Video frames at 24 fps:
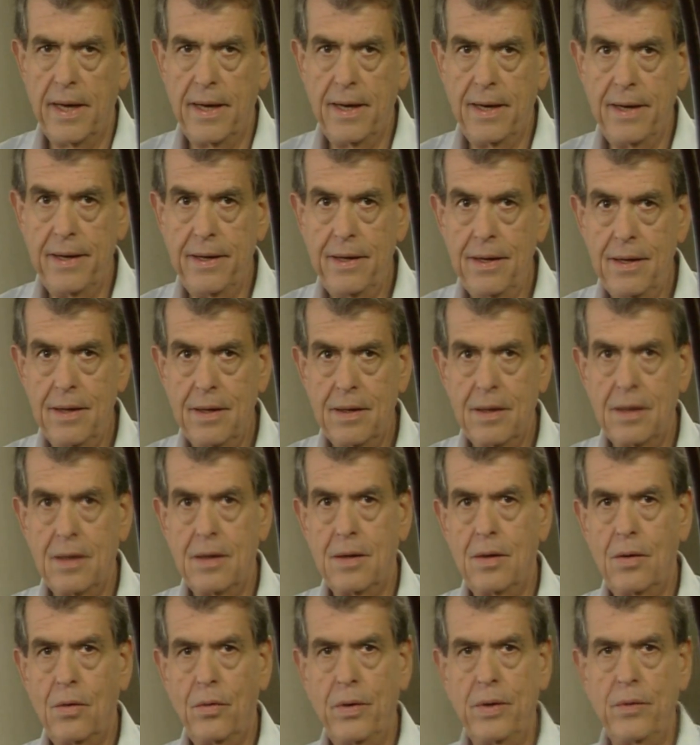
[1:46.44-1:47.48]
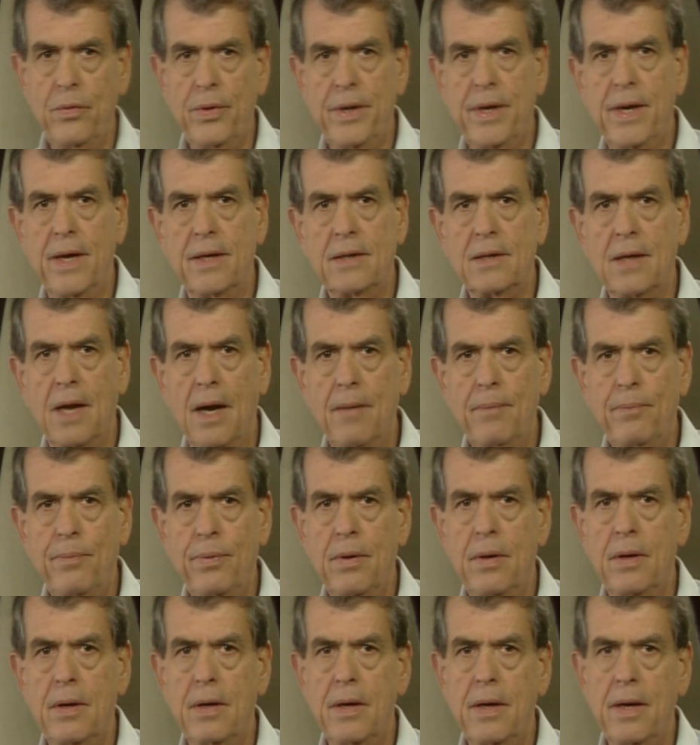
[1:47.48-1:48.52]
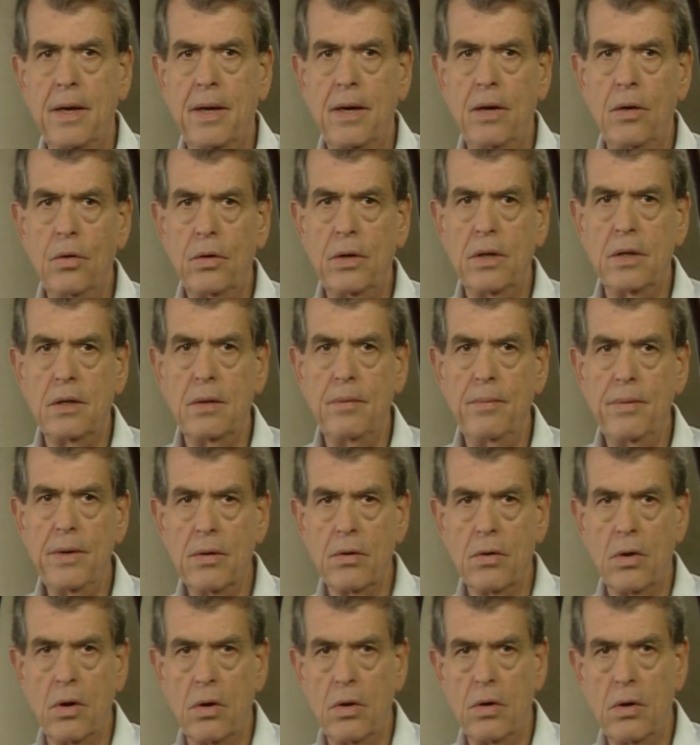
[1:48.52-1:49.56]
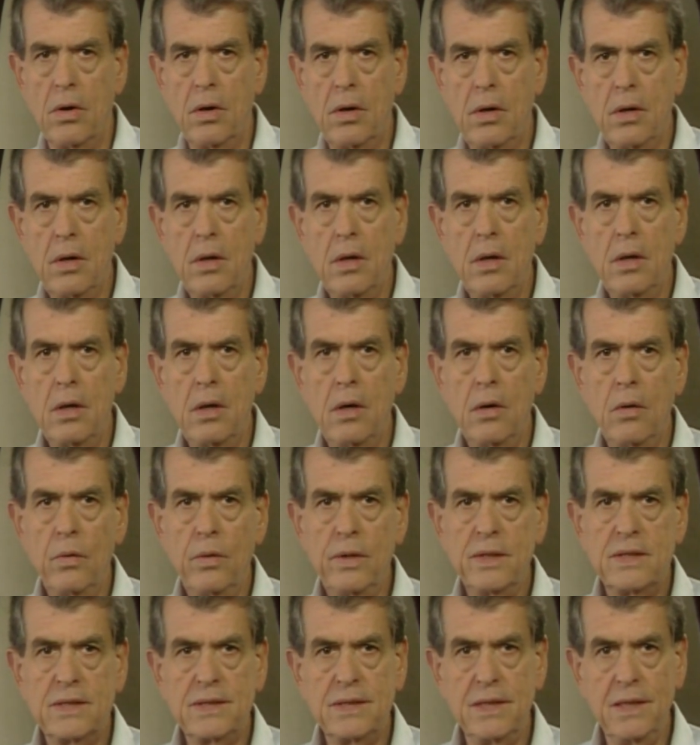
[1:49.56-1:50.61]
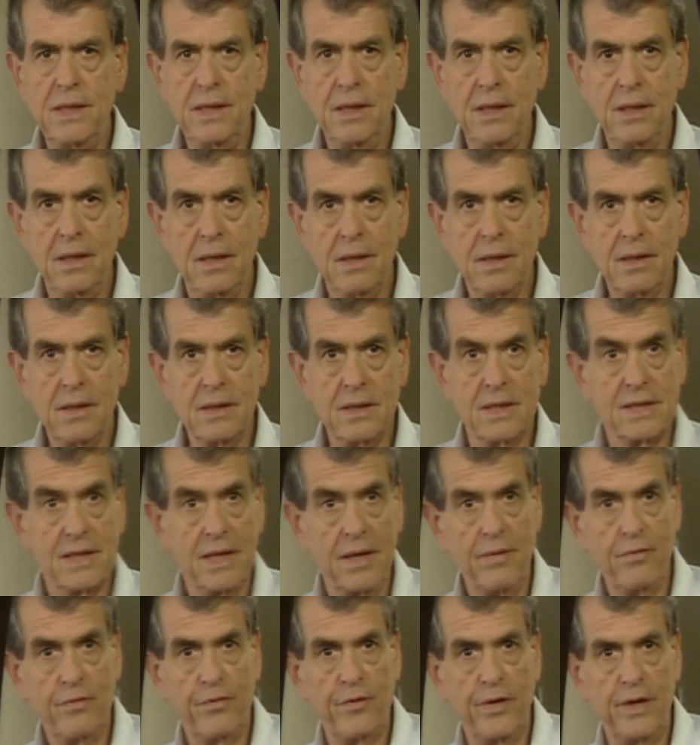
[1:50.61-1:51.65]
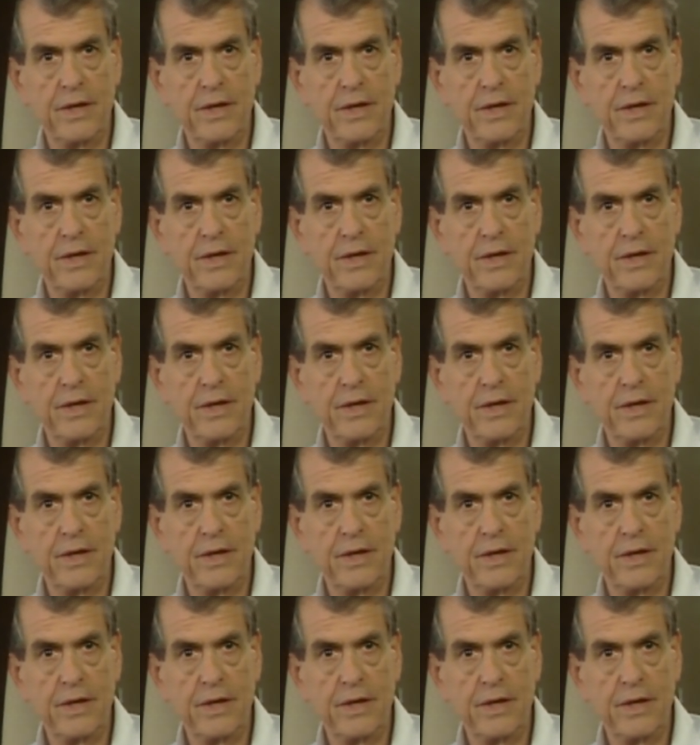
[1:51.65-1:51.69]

Daily, when we get up and look at the mirror, we see the same